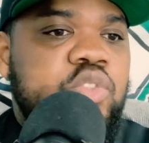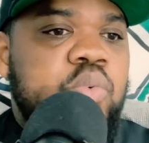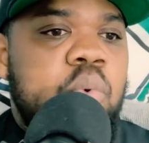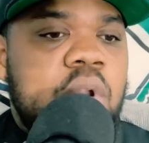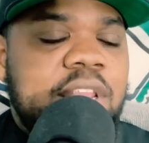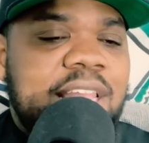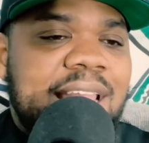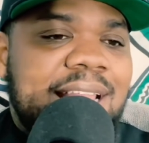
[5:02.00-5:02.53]

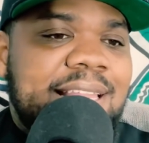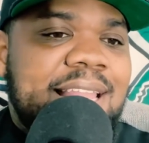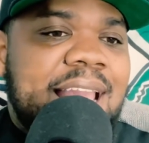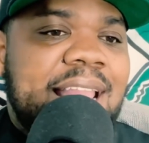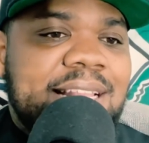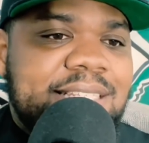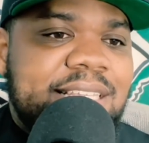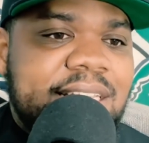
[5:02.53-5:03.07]
20, and
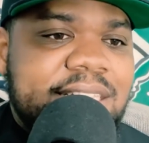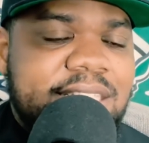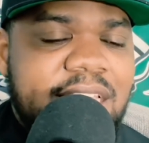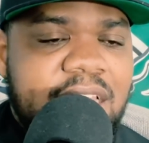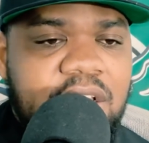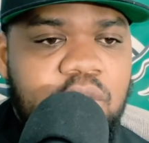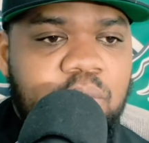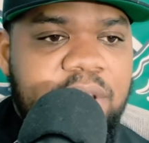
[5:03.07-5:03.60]
19
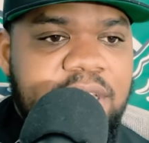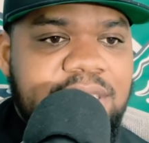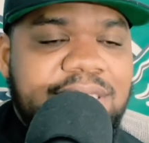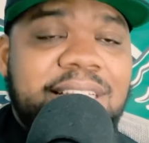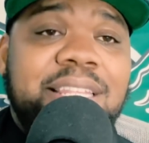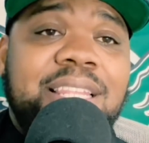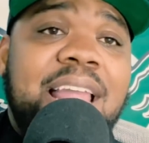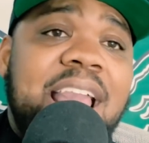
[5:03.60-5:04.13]

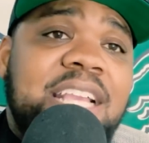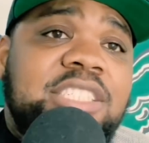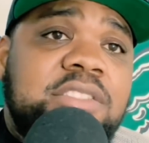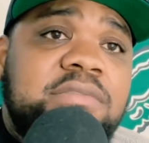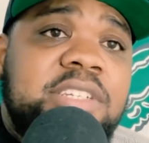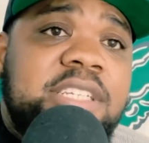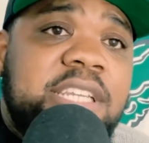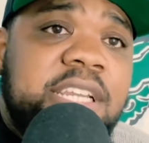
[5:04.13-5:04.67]
takeaways the
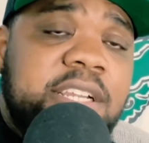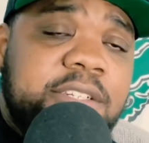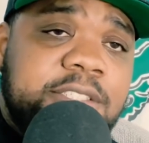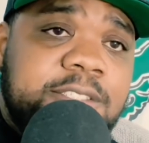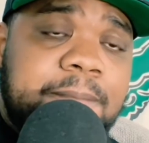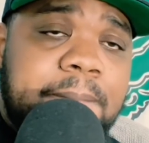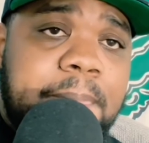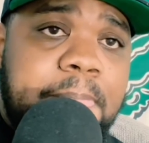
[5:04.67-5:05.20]
last 3
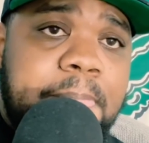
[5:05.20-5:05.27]
years.